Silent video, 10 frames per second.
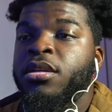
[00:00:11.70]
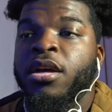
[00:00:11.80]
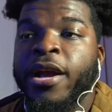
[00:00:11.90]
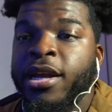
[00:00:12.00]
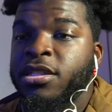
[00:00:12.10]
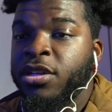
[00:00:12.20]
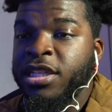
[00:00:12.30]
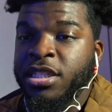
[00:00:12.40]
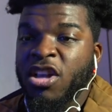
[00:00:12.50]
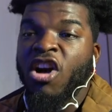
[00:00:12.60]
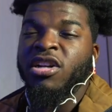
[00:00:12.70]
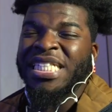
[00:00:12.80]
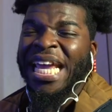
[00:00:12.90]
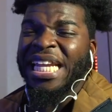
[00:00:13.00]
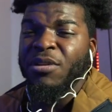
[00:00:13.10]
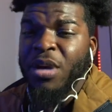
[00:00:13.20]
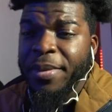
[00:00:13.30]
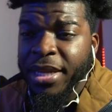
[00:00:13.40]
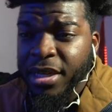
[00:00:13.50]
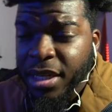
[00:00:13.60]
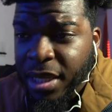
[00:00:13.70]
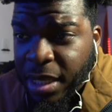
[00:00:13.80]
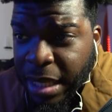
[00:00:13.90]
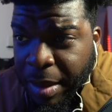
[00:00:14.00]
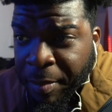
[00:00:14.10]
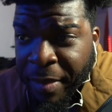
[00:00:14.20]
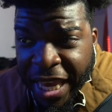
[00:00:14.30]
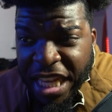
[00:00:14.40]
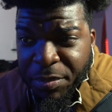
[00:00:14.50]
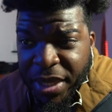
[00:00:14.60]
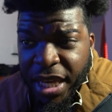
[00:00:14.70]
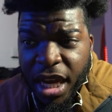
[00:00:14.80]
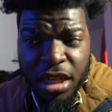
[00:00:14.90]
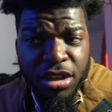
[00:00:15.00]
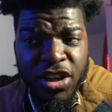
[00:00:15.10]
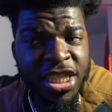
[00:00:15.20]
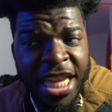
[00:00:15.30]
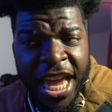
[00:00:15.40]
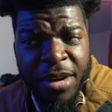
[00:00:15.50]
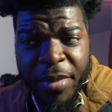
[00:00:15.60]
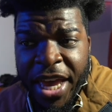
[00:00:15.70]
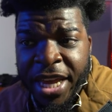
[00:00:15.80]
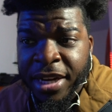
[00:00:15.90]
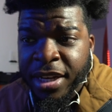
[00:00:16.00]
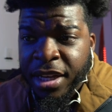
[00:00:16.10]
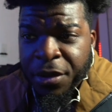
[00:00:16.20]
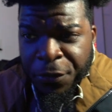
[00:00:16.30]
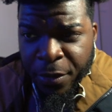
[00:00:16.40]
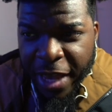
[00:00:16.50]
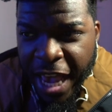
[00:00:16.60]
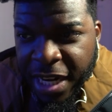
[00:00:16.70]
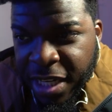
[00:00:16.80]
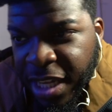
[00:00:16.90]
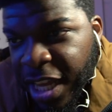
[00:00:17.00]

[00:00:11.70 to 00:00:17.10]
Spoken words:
All right, so this is called Dating Women Made Me Understand Men from Anna